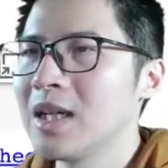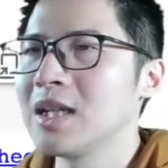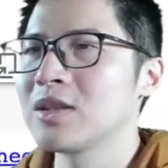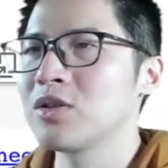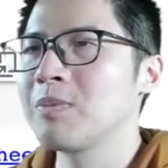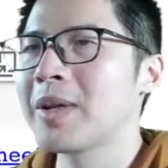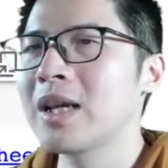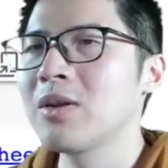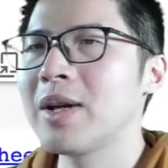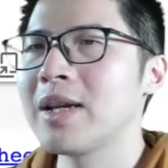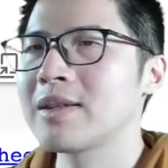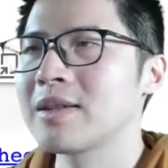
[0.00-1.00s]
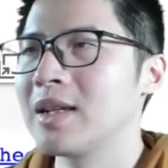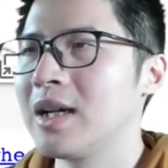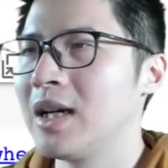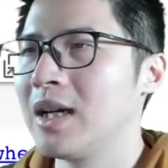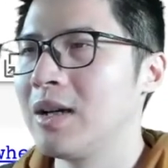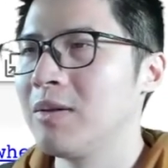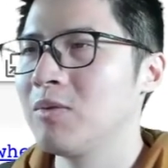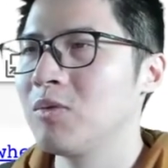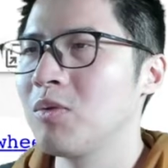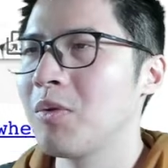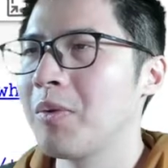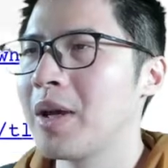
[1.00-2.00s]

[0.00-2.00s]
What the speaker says: So to begin with, we